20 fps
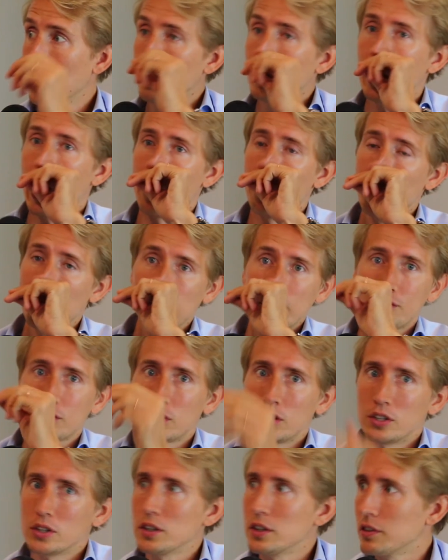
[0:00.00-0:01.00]
Yeah. I'm always
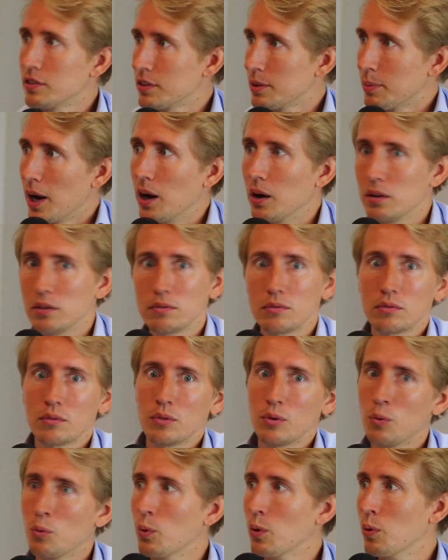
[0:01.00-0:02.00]
curious about
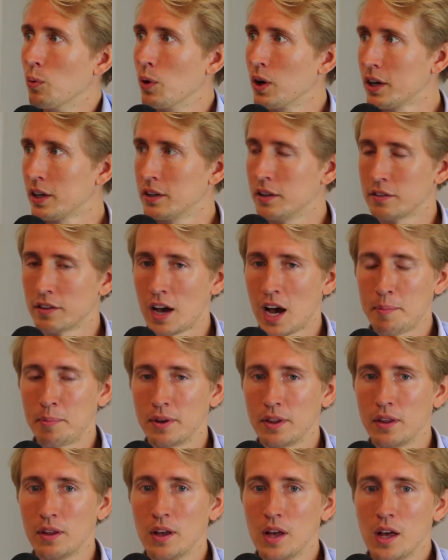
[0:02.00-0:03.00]
what can this
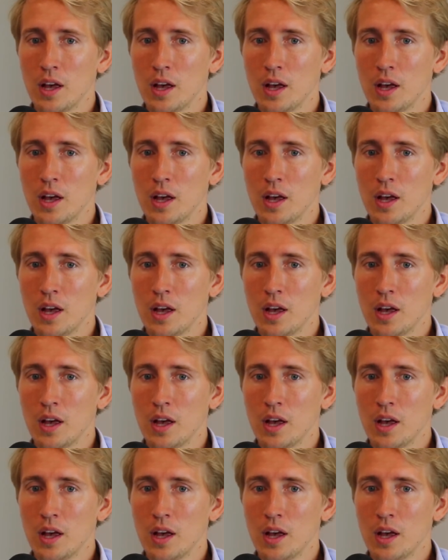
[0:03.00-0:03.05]
happen.